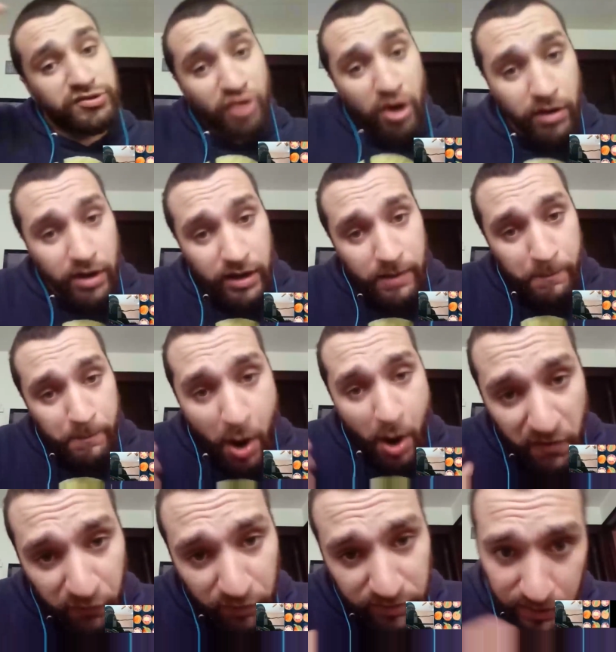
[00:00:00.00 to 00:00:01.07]
was stronger
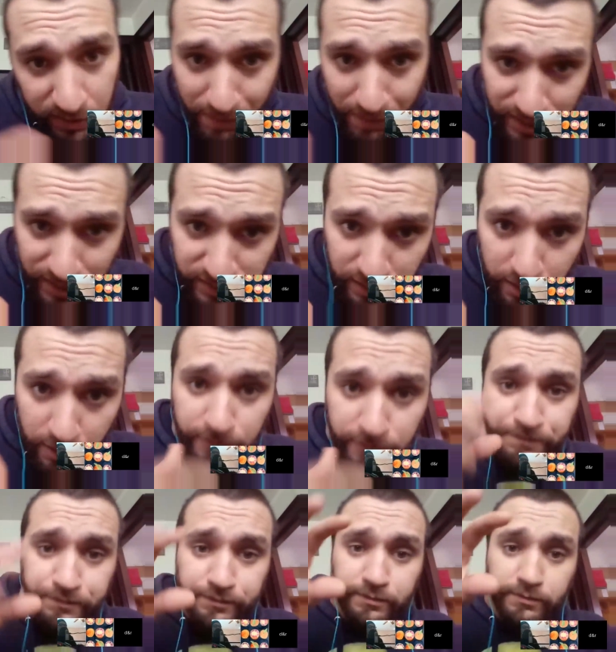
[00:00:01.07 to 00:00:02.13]
and powerful than Mexico